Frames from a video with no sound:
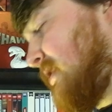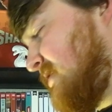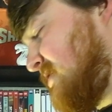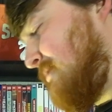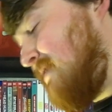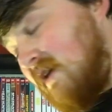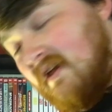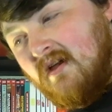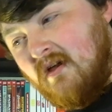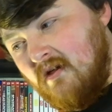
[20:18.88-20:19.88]
to
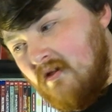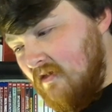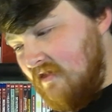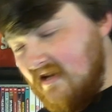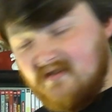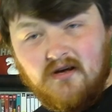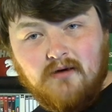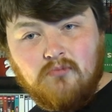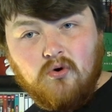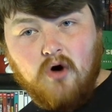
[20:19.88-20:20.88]
me these
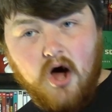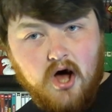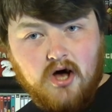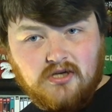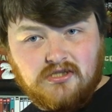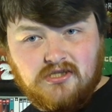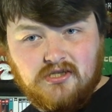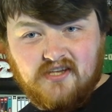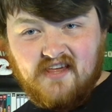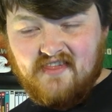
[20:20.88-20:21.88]
are more art
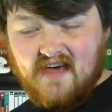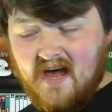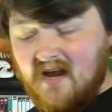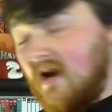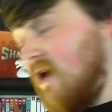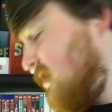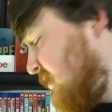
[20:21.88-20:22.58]
than